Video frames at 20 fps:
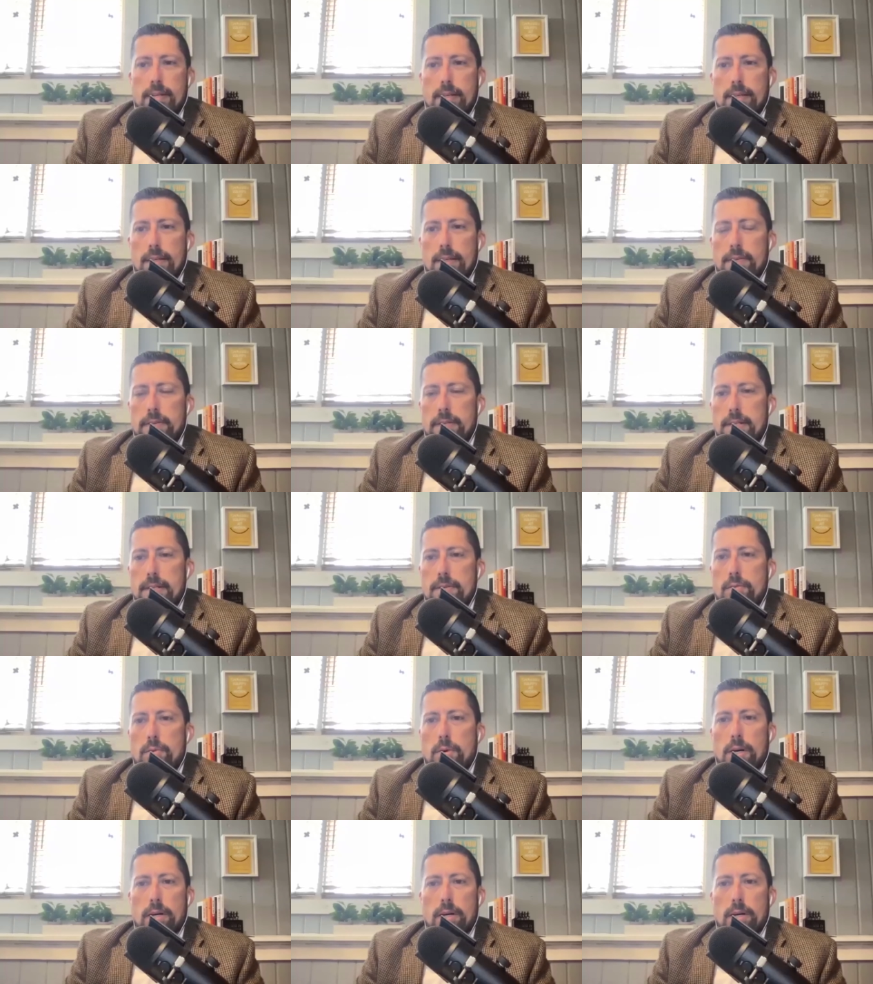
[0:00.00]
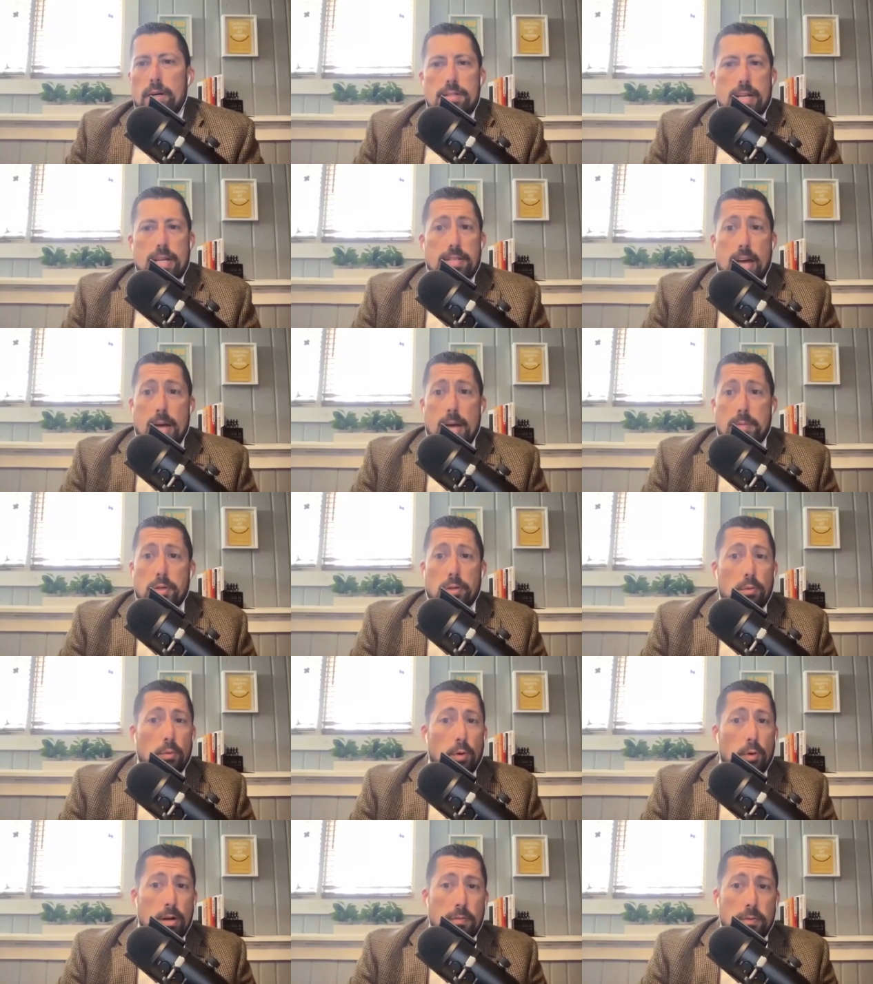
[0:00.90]
I love it. Well, it sounds
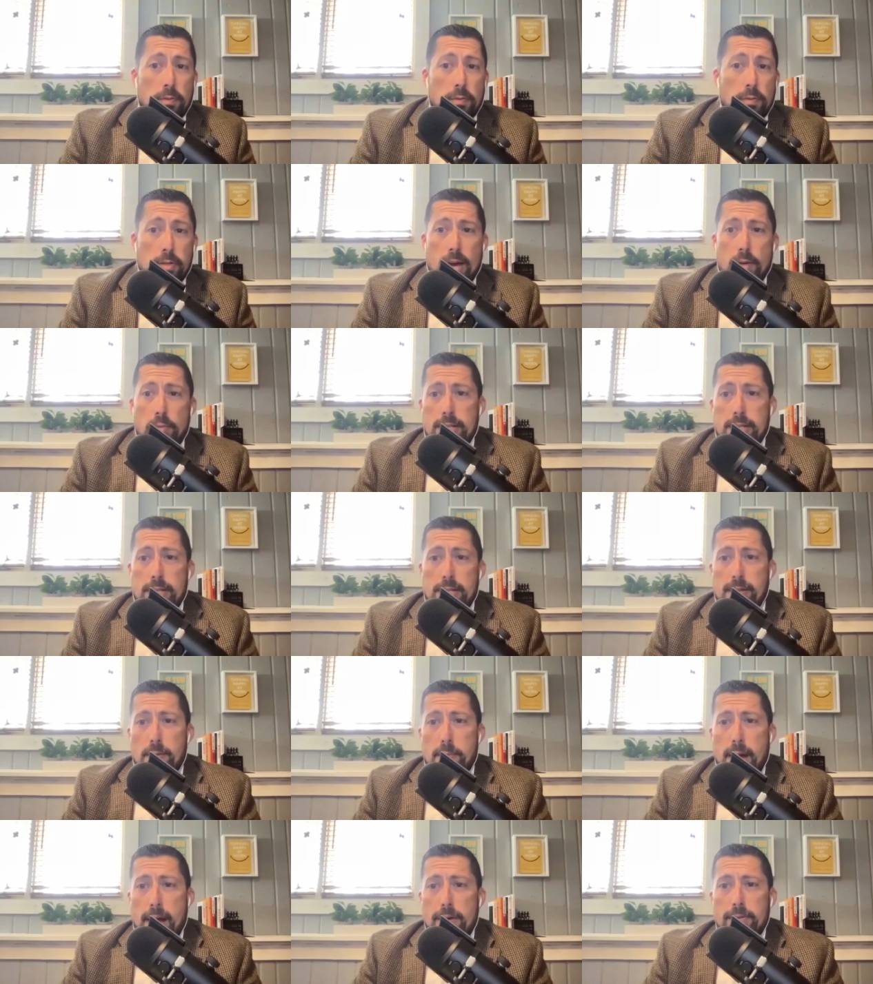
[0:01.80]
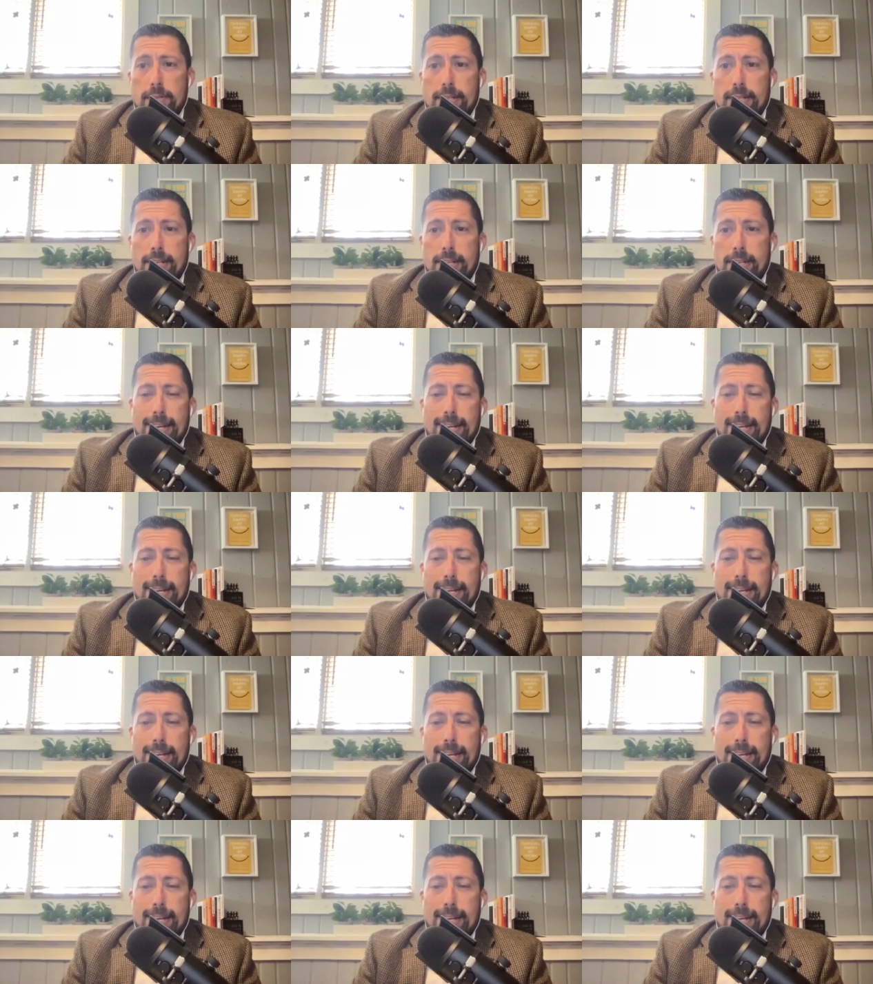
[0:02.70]
absolutely wonderful. Can't wait to come out.